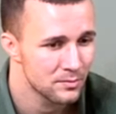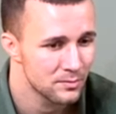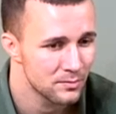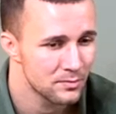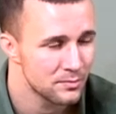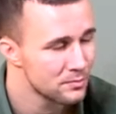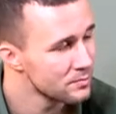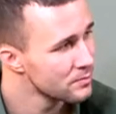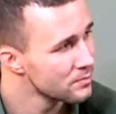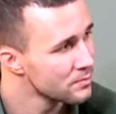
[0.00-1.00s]

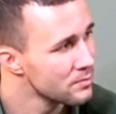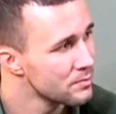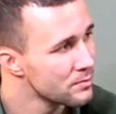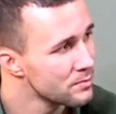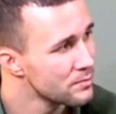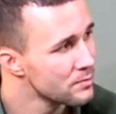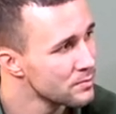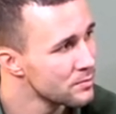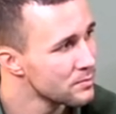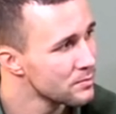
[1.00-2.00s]

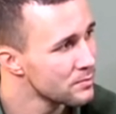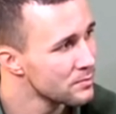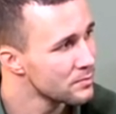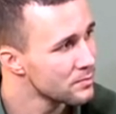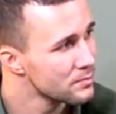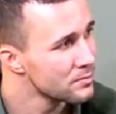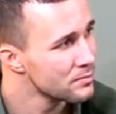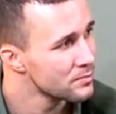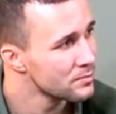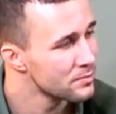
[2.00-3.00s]

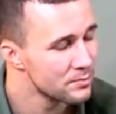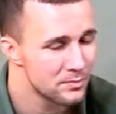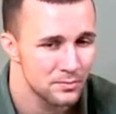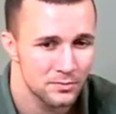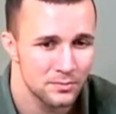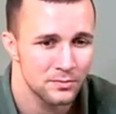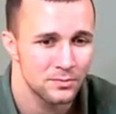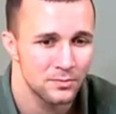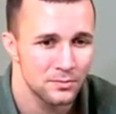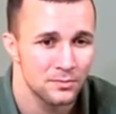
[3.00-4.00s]

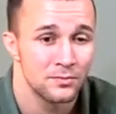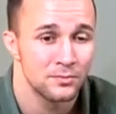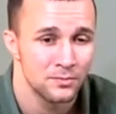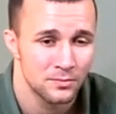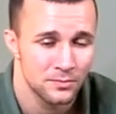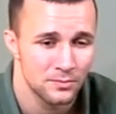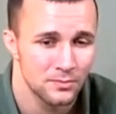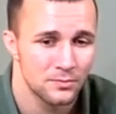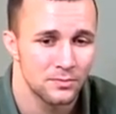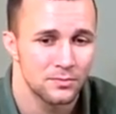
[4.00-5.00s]

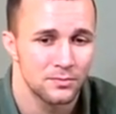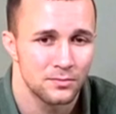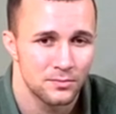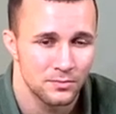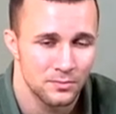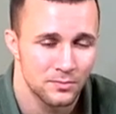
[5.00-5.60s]
No words are spoken by the person on screen.